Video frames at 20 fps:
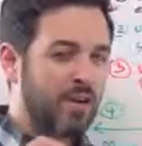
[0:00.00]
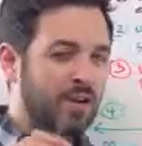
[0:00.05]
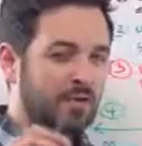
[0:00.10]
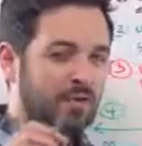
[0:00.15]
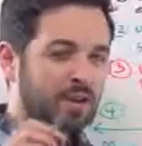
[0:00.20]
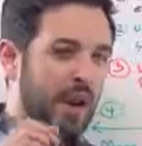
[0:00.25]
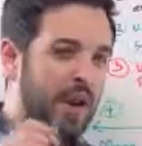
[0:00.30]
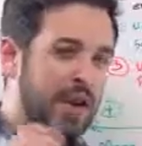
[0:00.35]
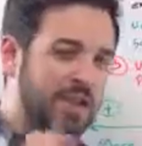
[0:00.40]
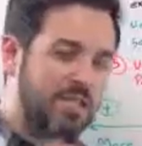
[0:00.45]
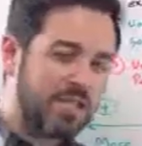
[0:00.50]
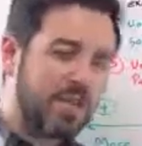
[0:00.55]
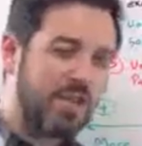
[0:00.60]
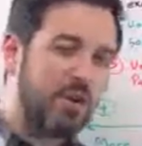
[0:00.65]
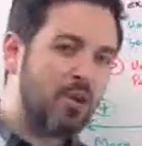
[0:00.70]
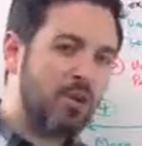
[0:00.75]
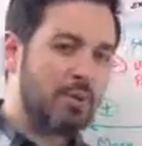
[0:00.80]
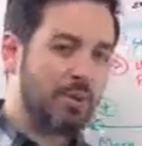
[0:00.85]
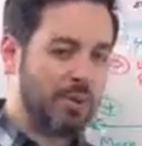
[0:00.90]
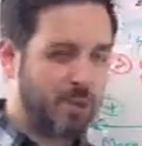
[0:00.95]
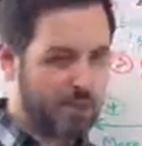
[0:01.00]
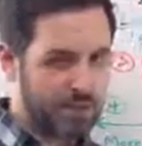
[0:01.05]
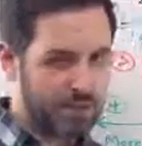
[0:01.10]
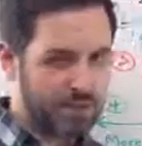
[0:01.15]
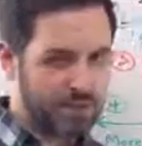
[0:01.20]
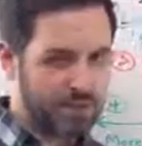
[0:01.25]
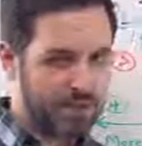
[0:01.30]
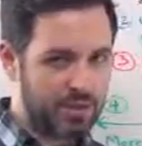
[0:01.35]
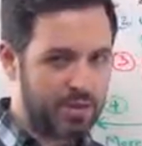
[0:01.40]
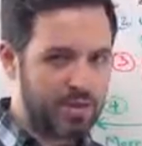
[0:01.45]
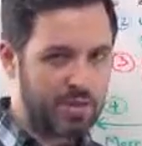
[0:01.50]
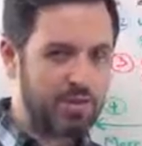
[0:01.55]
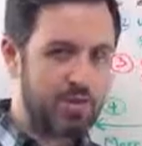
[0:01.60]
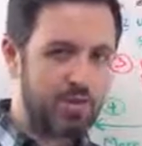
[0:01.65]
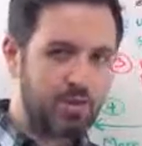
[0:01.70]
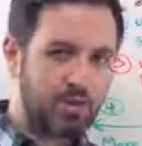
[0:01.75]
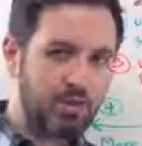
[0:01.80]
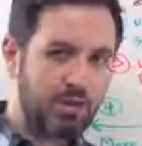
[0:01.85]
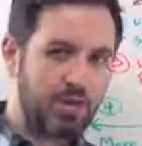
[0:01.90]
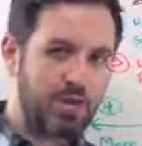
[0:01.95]
For SEO purposes,
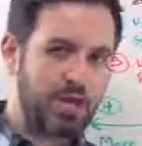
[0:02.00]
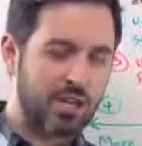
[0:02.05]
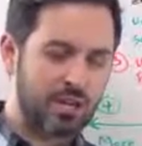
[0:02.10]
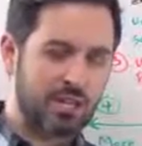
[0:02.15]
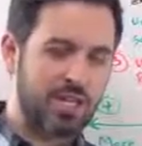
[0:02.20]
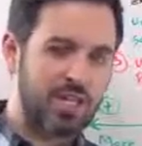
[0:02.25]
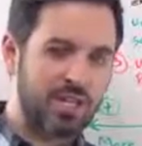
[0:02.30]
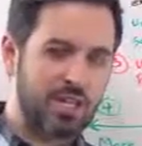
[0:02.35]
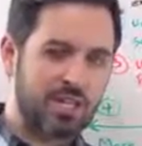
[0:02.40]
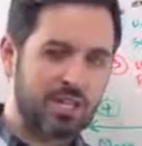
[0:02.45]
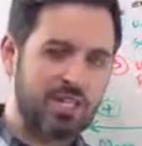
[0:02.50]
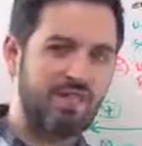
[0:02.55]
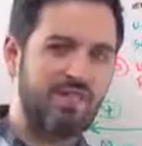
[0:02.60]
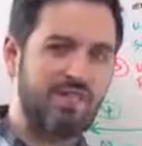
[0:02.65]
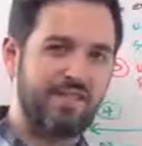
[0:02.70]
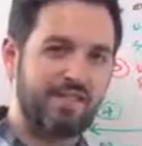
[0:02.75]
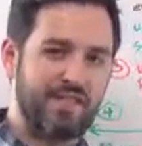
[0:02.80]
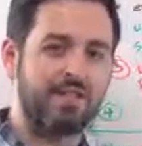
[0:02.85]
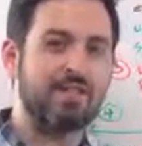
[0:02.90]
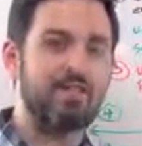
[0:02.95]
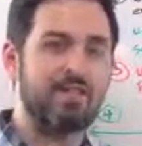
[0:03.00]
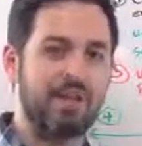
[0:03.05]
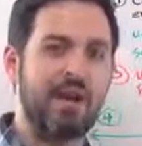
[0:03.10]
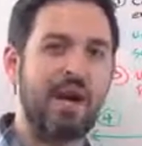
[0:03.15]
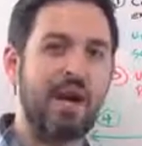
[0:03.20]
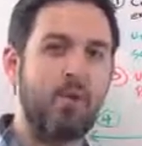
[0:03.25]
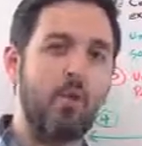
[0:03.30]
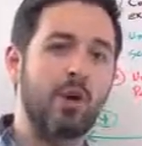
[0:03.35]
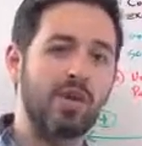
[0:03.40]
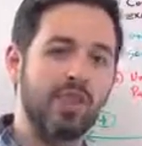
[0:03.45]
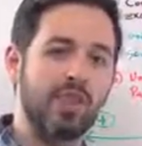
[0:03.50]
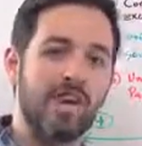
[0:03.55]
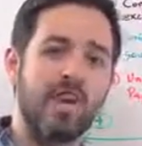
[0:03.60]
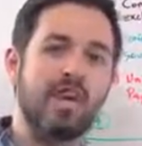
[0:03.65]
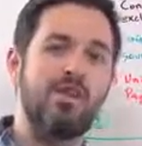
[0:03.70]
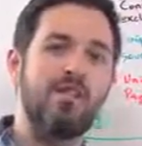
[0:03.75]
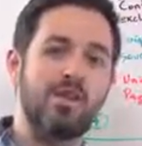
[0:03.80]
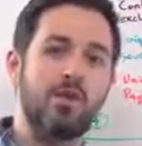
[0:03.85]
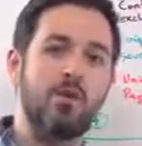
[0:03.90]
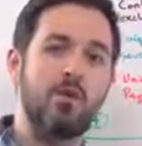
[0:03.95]
search engines like to filter out what
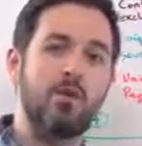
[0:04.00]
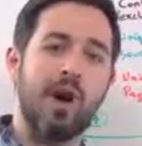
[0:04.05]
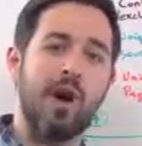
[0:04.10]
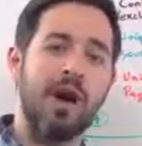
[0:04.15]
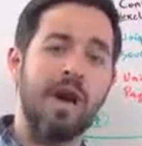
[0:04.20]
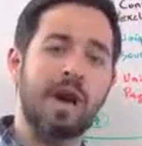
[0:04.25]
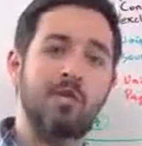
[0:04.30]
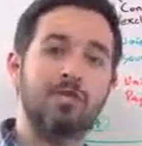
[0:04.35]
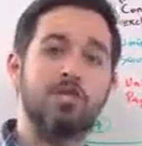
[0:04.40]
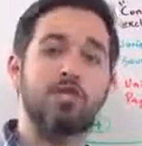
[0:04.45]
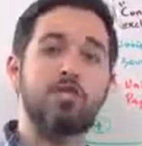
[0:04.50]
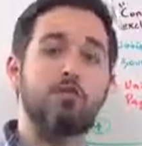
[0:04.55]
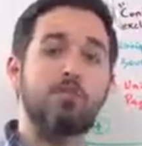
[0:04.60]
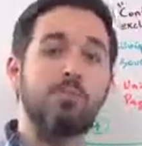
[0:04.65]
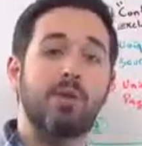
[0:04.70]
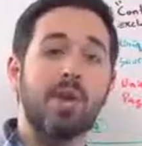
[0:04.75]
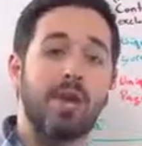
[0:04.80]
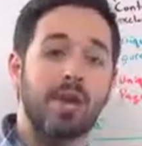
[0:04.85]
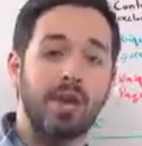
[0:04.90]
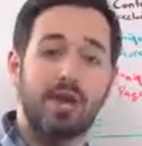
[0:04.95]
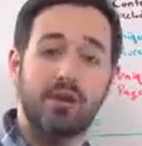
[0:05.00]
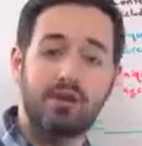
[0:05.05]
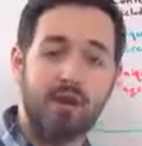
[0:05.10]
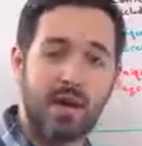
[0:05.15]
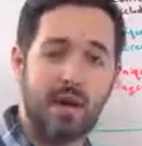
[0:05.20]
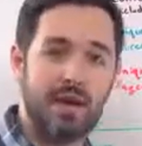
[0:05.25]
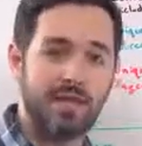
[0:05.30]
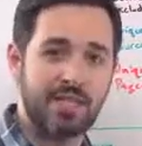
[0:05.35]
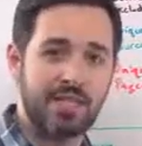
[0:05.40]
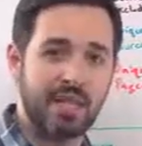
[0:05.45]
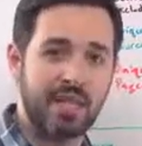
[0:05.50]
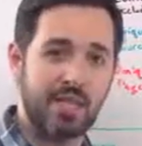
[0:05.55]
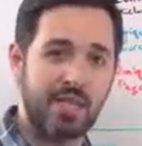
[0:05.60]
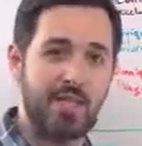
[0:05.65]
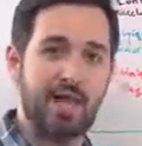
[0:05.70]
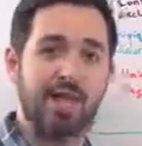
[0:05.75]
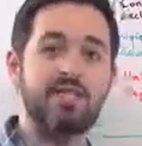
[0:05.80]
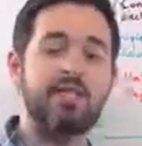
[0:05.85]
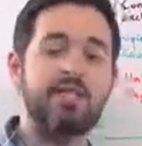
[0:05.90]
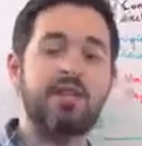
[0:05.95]
they view as duplicative content,
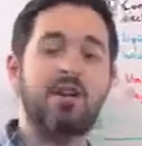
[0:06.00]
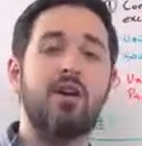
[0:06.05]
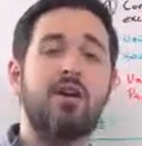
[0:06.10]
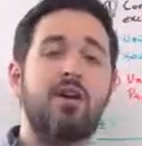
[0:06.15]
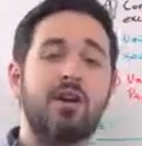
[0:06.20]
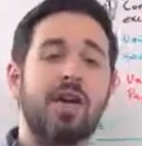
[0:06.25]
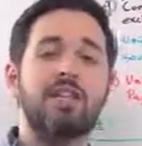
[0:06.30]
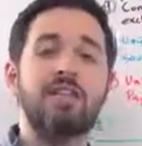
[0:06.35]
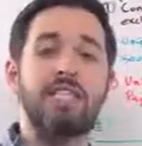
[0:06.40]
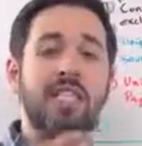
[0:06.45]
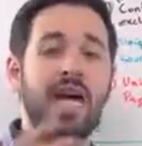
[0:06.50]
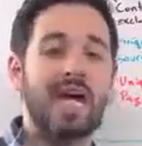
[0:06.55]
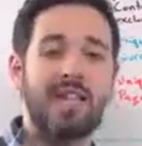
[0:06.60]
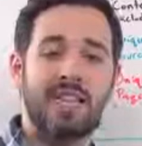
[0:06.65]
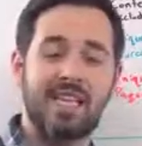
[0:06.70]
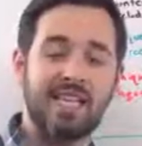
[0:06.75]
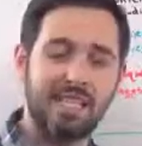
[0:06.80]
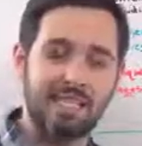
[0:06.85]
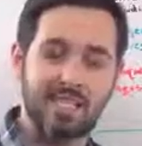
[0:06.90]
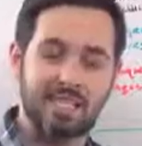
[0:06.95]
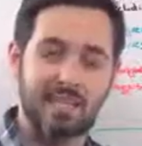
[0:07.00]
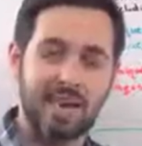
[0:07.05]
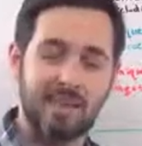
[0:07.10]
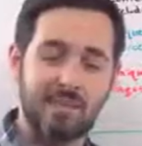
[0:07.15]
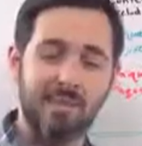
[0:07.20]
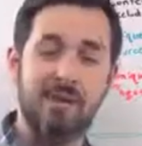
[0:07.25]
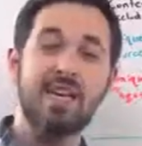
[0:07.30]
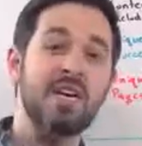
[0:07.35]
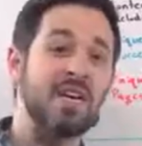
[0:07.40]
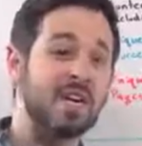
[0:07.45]
things that are exactly the same.